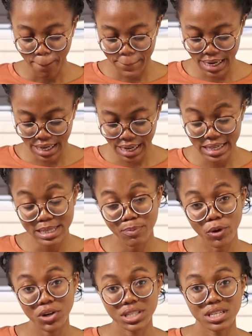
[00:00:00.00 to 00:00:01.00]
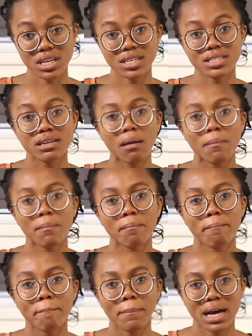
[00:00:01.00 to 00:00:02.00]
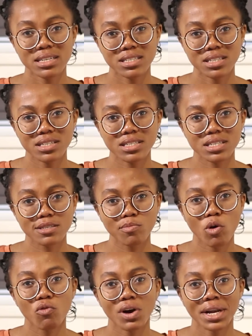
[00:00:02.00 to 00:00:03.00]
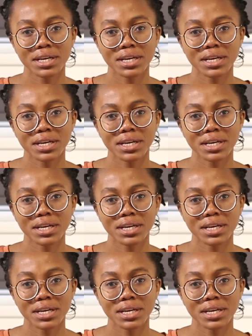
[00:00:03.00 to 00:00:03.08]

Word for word: my next point is masters is more of